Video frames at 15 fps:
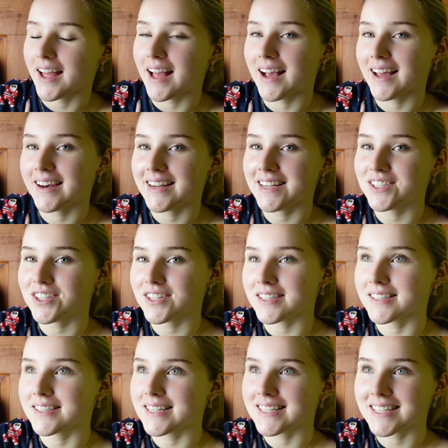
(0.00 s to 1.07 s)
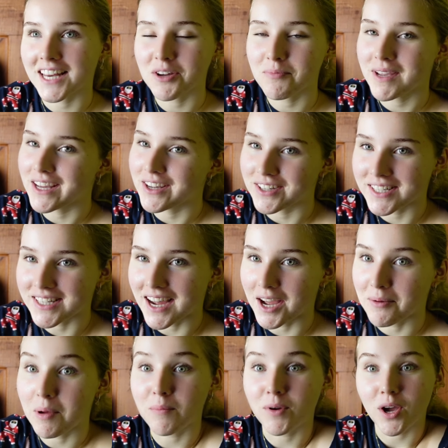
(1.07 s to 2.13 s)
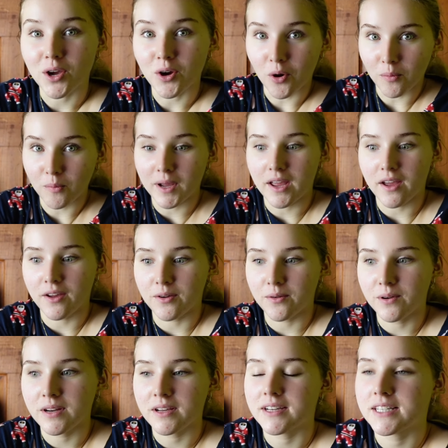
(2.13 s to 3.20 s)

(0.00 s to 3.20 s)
And it's going to be a good time. I'm going on my own.